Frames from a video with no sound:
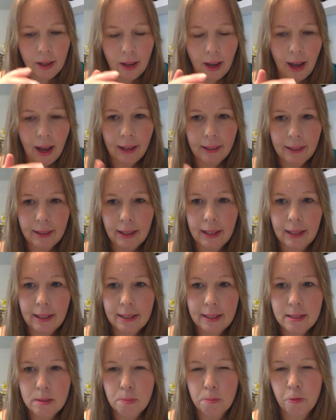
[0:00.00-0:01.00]
And it
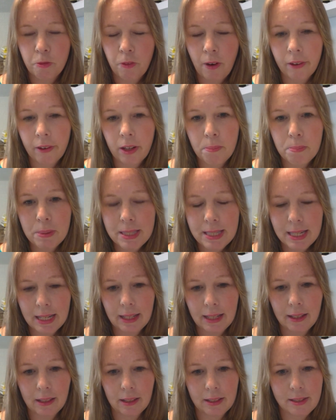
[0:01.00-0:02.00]
is very particular